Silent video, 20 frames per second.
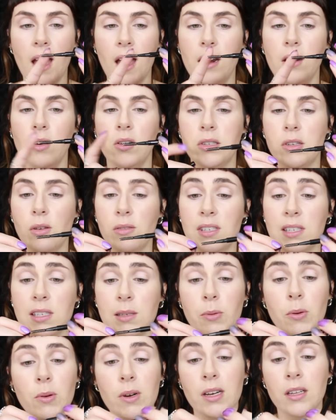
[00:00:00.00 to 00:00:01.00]
And it also has a
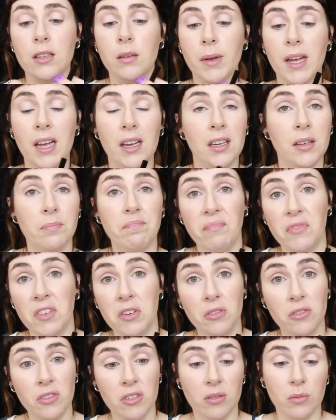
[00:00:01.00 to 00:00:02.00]
spoolie on the back.
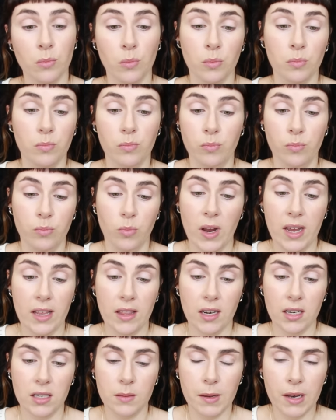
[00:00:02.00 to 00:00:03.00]
Another way
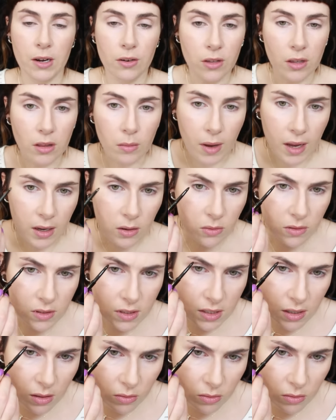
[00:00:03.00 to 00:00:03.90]
that it's better than the MAC ones.